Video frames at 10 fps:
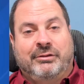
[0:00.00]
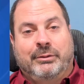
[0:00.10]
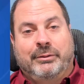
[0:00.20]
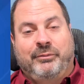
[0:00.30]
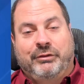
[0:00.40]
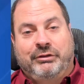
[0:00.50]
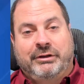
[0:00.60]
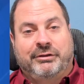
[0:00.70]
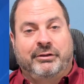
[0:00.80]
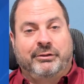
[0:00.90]
So if she
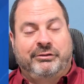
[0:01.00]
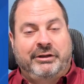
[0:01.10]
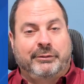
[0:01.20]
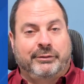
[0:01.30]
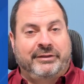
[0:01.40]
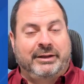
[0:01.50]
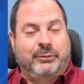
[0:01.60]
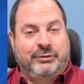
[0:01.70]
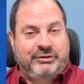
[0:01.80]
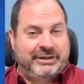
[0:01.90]
does a little secret thing
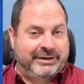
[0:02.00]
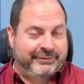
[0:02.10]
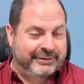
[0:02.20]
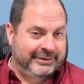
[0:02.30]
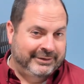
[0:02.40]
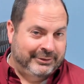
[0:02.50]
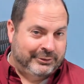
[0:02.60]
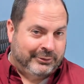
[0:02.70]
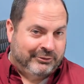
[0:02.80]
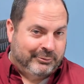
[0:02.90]
where she kind of
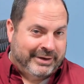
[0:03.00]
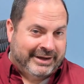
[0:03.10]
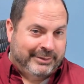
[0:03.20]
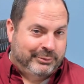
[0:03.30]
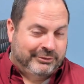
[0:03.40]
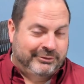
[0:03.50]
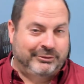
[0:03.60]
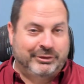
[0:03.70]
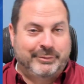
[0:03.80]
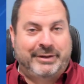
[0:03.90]
turns her back and puts a
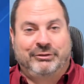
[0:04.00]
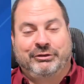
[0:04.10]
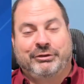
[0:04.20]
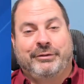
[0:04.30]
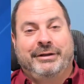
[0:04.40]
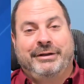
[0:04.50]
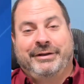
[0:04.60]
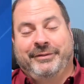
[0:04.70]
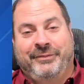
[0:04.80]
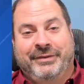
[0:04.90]
certain amount of sugar in
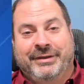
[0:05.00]
and